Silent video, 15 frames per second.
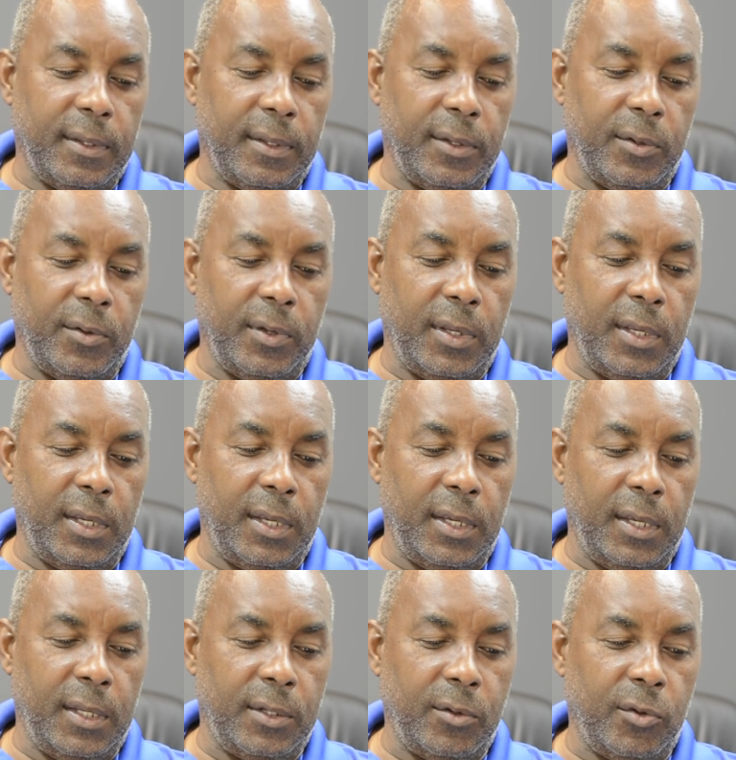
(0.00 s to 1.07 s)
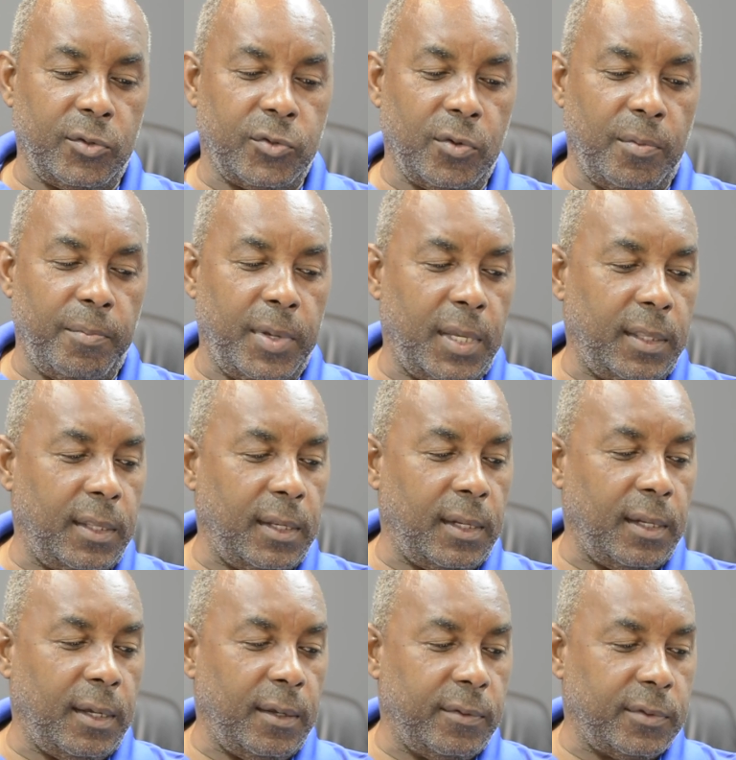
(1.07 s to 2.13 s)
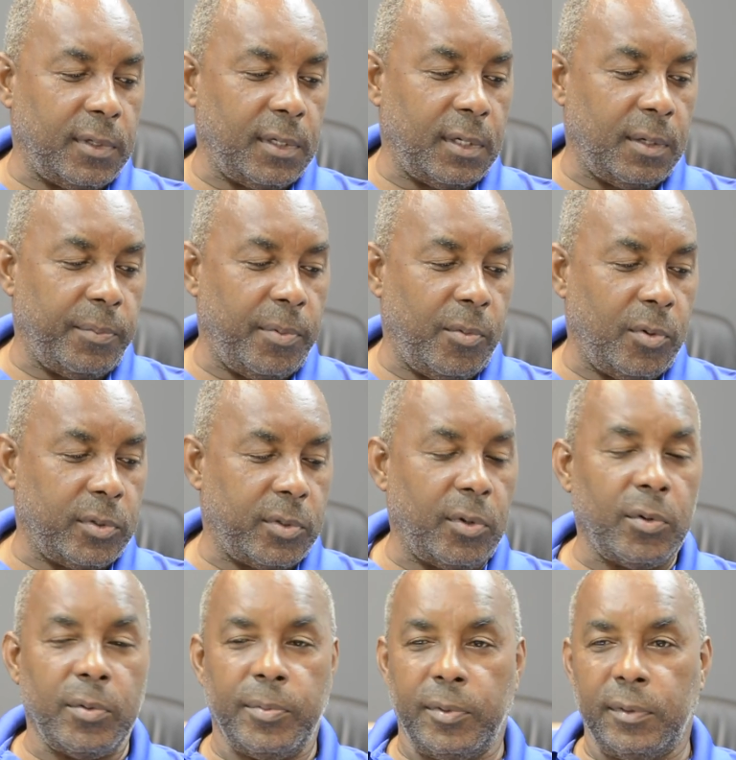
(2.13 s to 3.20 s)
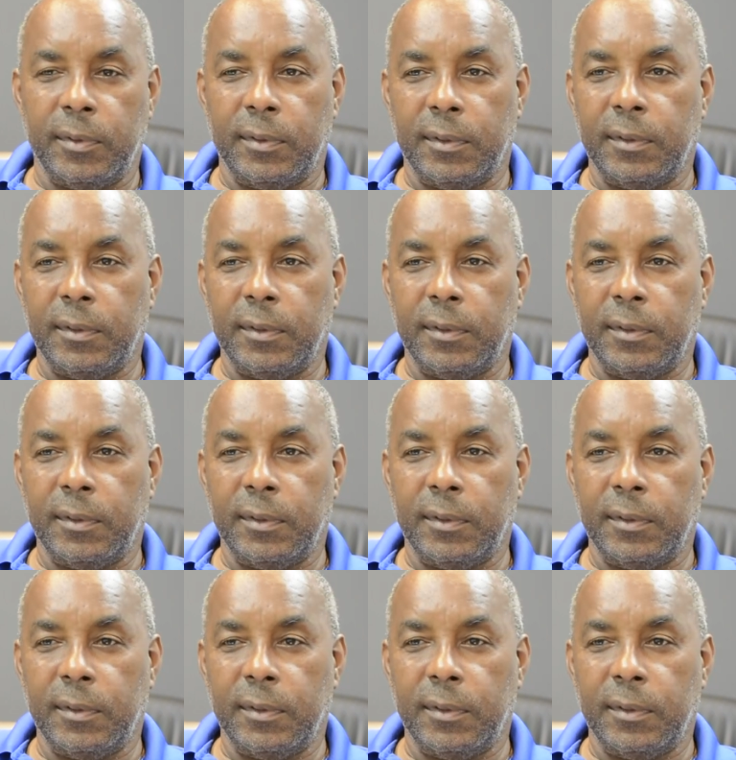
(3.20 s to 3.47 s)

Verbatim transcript: you know, it, it also made their lives a little bit more tolerable.